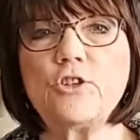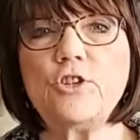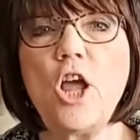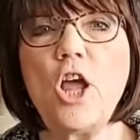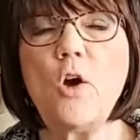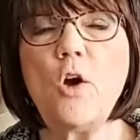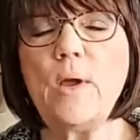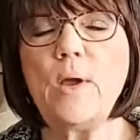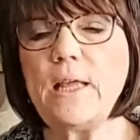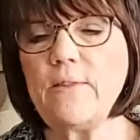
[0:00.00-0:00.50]

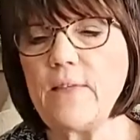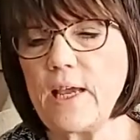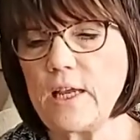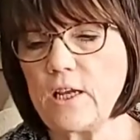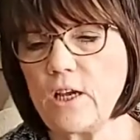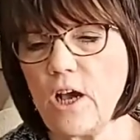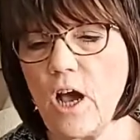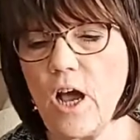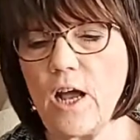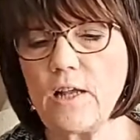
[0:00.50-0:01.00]
knowing that
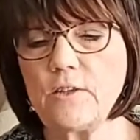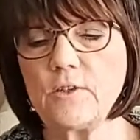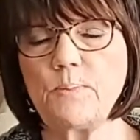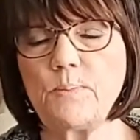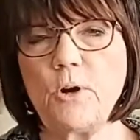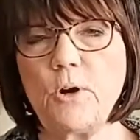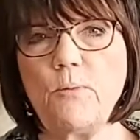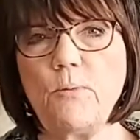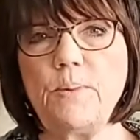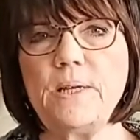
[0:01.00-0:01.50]
God's
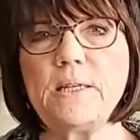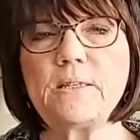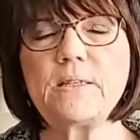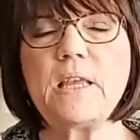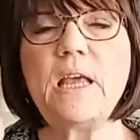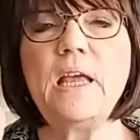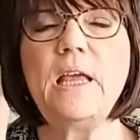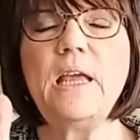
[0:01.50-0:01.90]
purpose